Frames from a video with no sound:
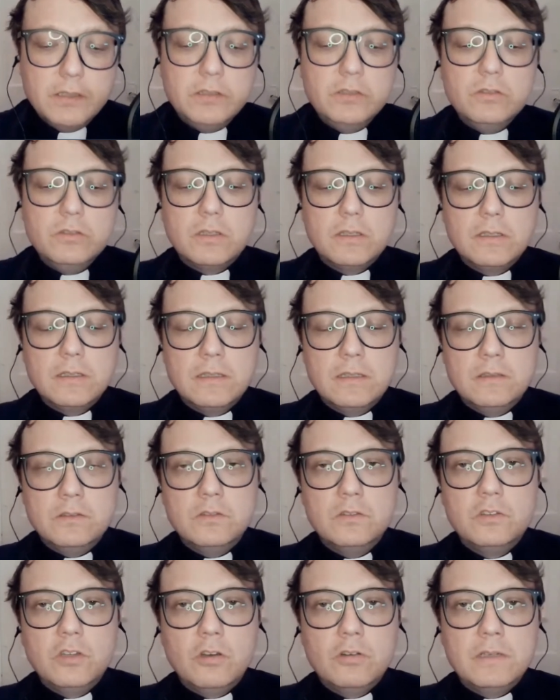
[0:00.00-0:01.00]
you
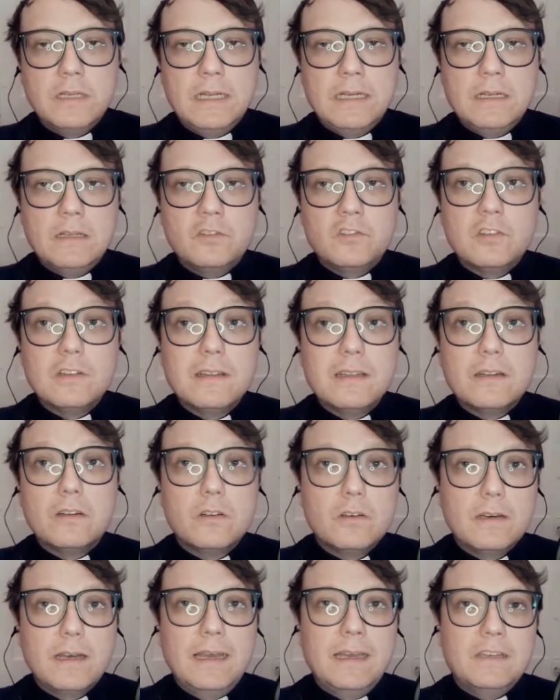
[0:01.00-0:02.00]
can donate as
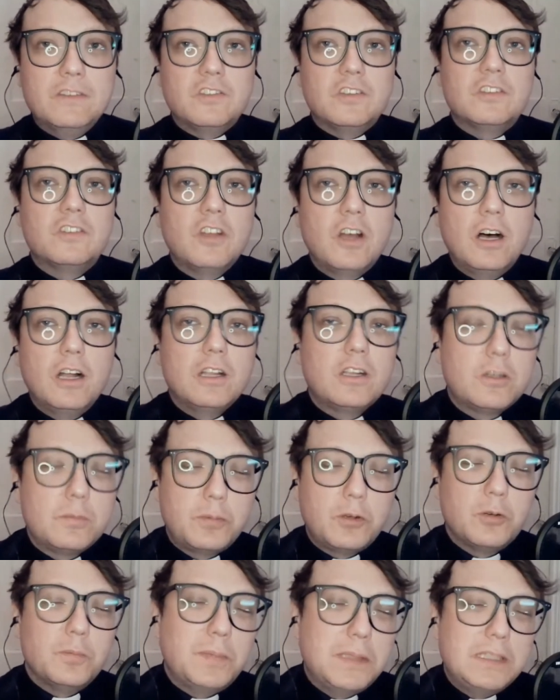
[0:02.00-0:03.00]
little as $1
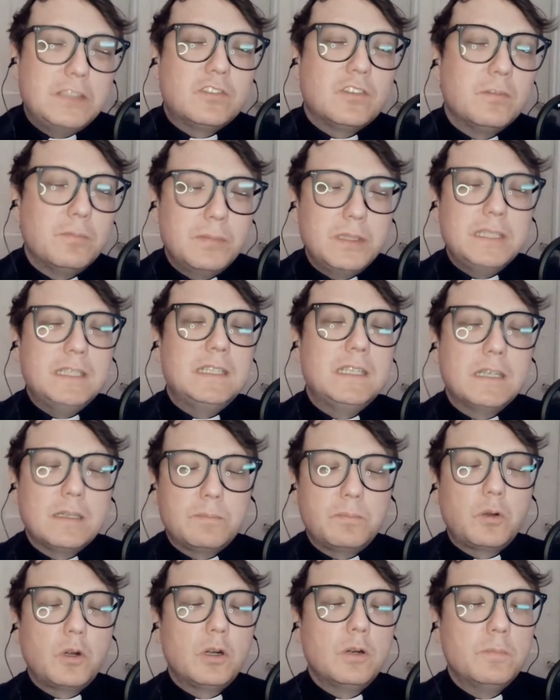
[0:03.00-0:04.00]
per piece of media
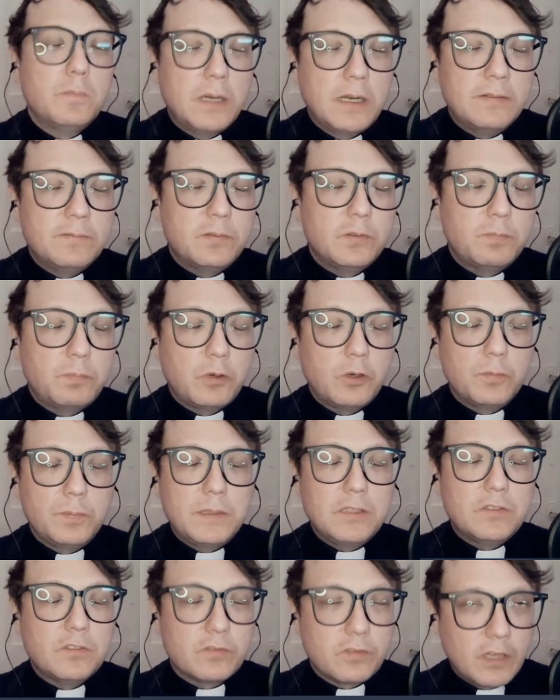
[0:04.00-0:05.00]
per month per
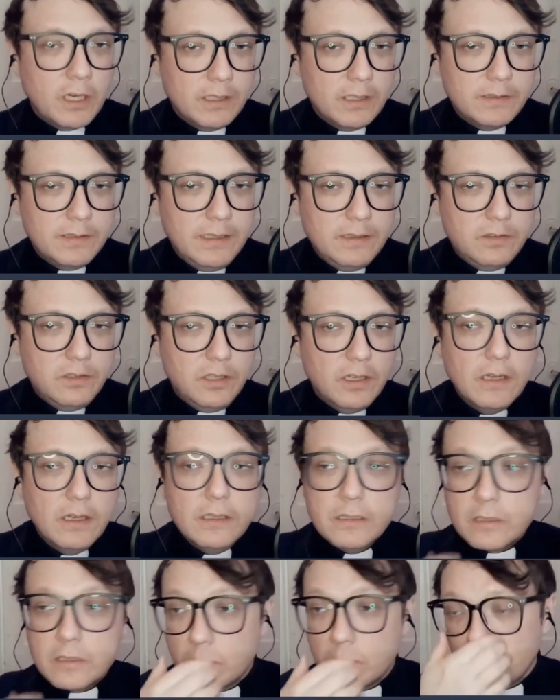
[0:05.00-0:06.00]
piece of content.
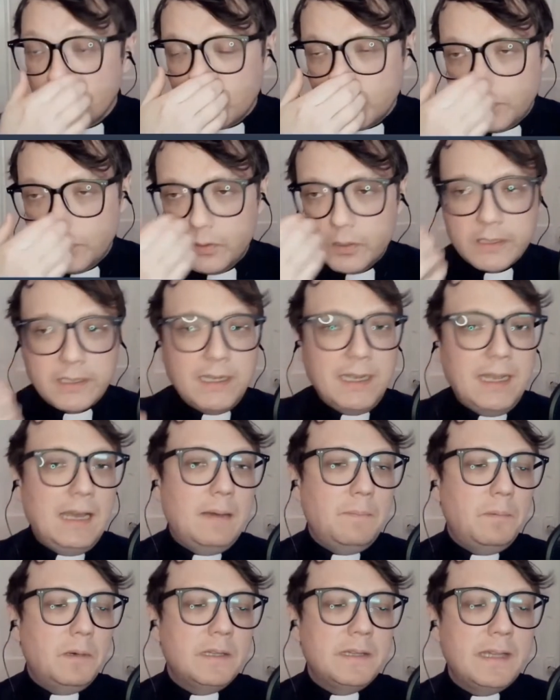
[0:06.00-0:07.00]
You can also put a
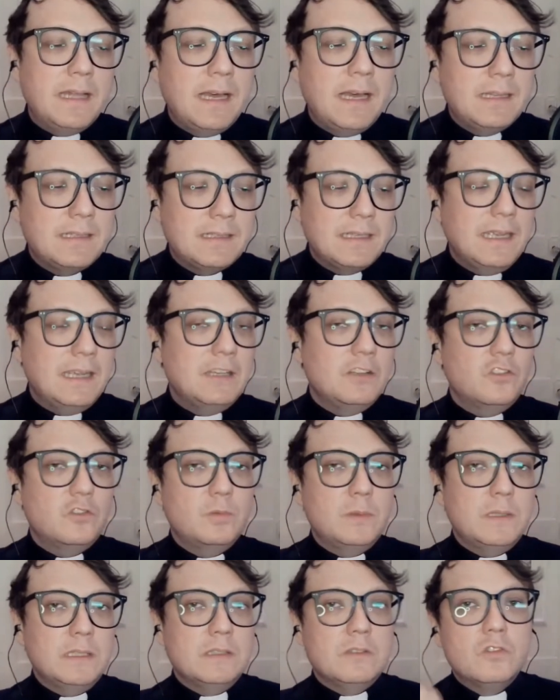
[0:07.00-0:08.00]
cap on that in case
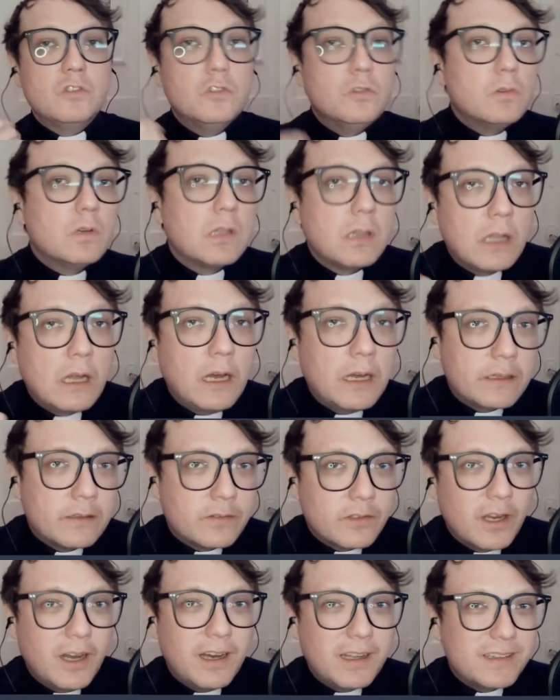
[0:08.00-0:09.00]
we do a lot
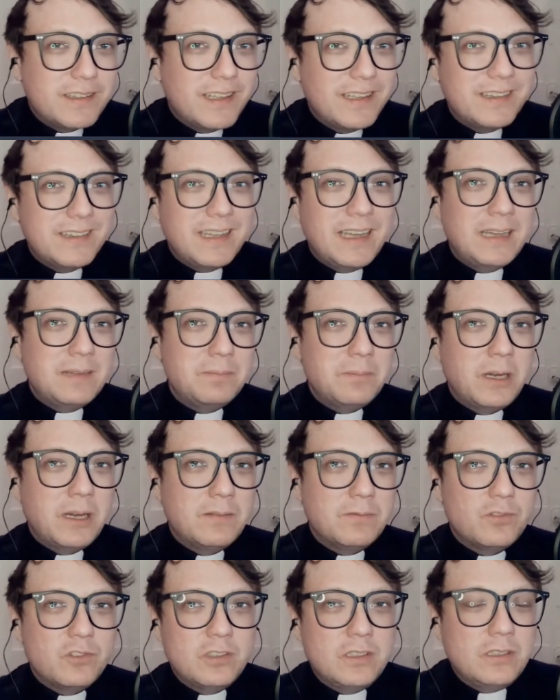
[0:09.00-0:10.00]
of content that
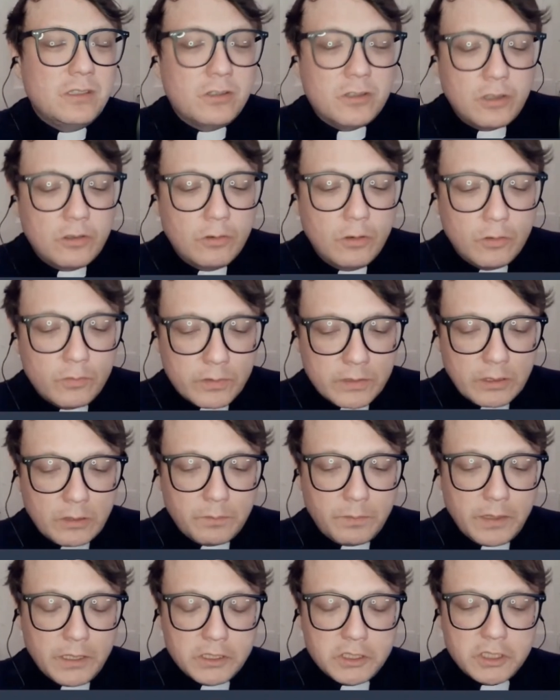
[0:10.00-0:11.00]
month so you don't go over your
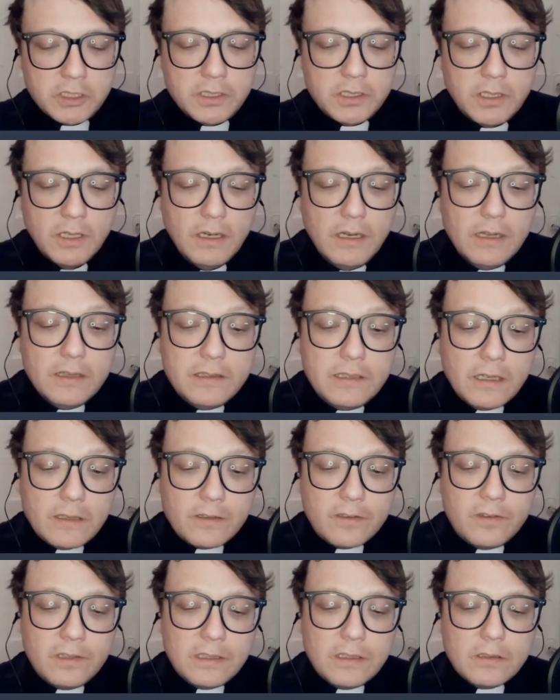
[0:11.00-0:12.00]
budget. The
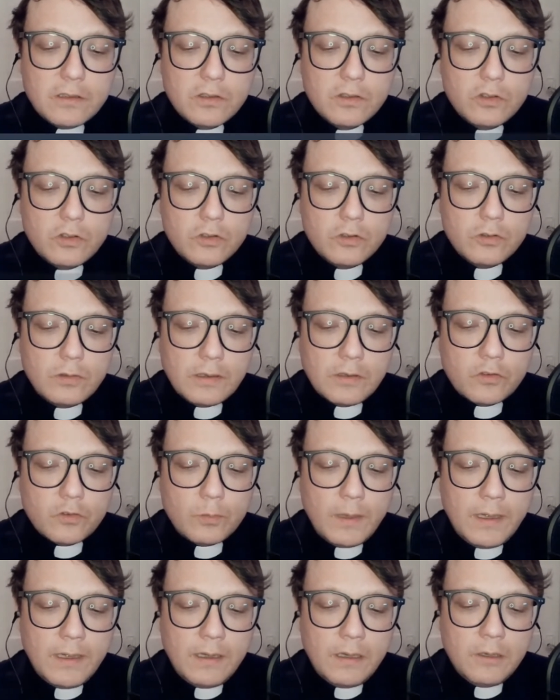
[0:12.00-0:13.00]
other thing you can do as
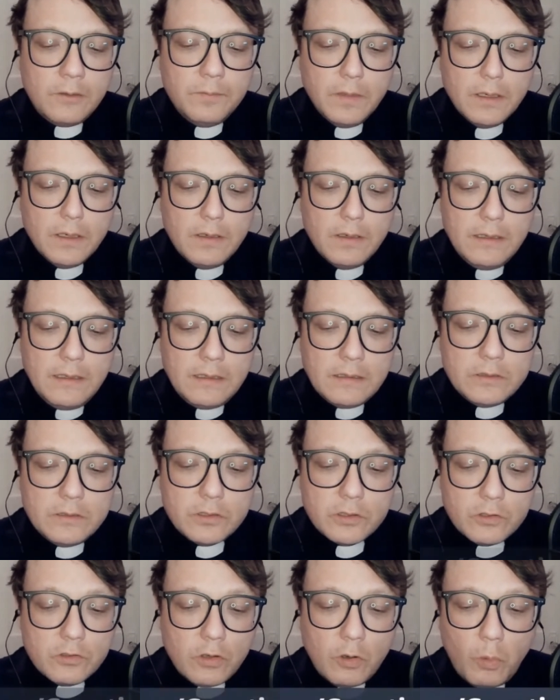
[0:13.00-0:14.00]
well is you
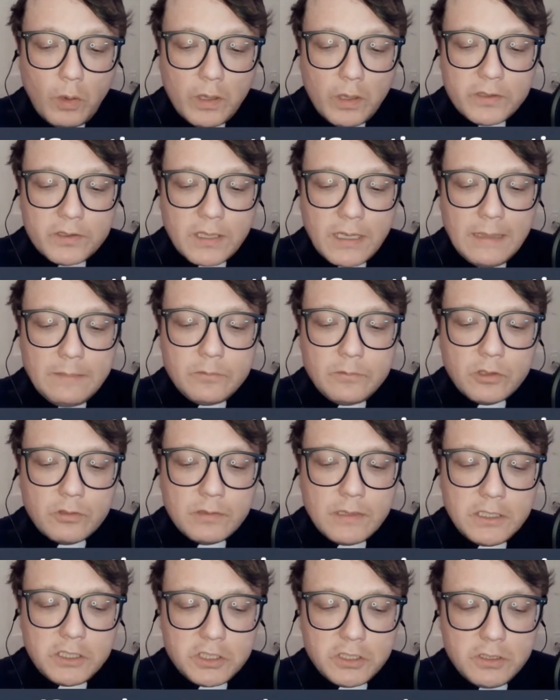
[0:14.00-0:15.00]
can do a one-time
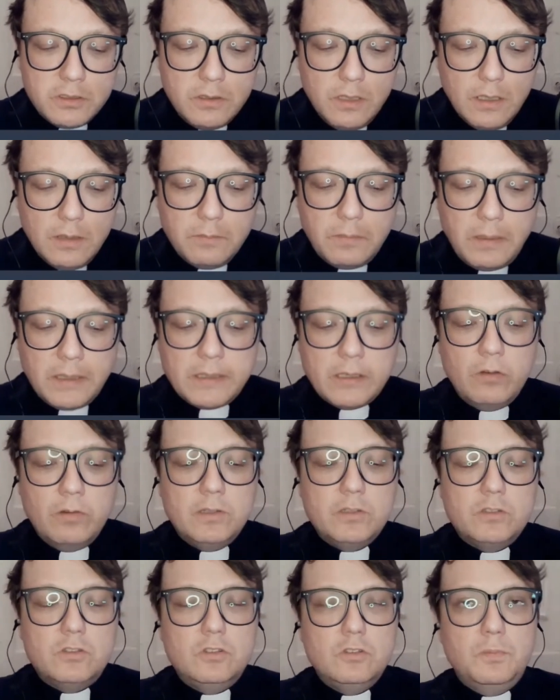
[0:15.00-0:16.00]
donation by
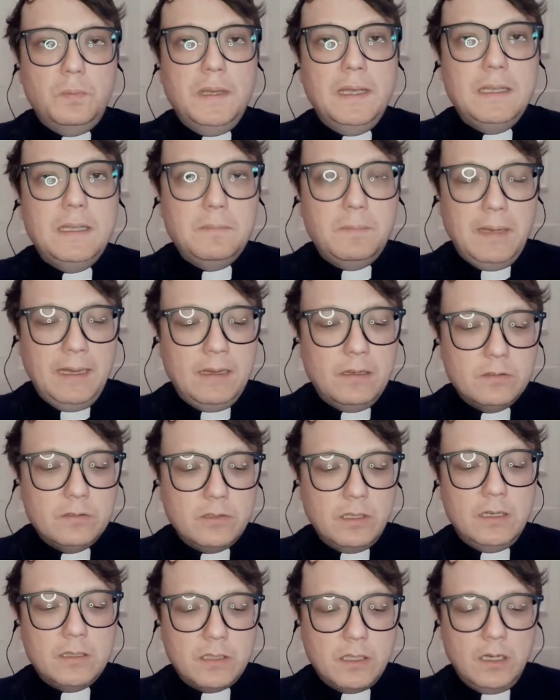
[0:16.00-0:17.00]
going to
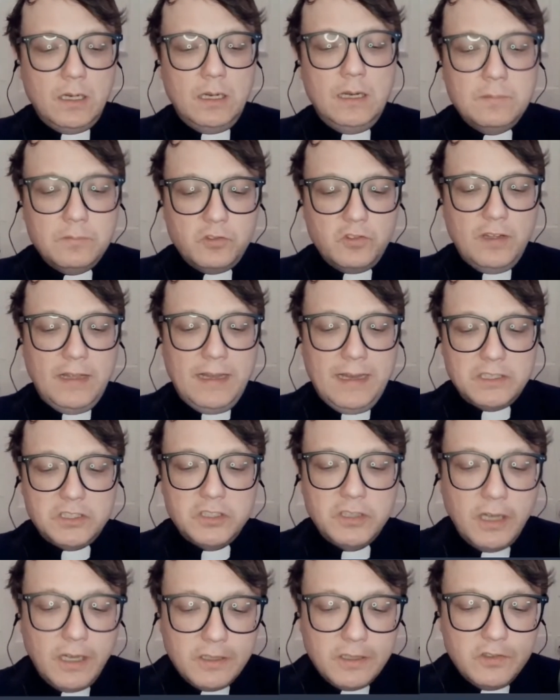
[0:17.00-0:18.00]

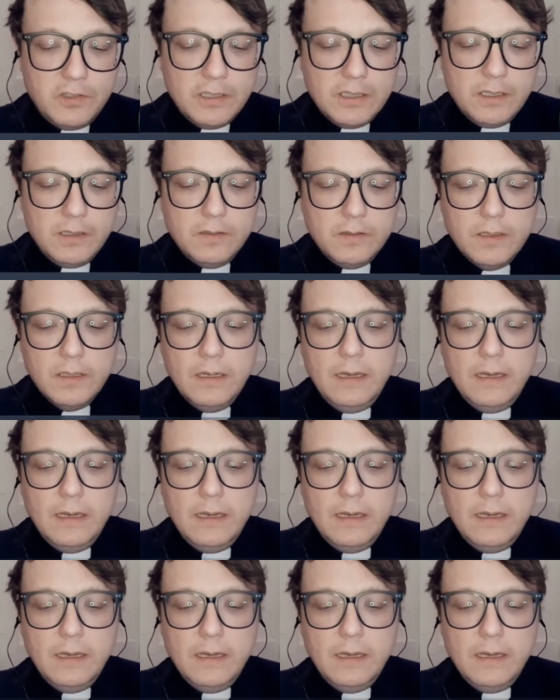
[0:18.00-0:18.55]
paypal.com/Gnostic.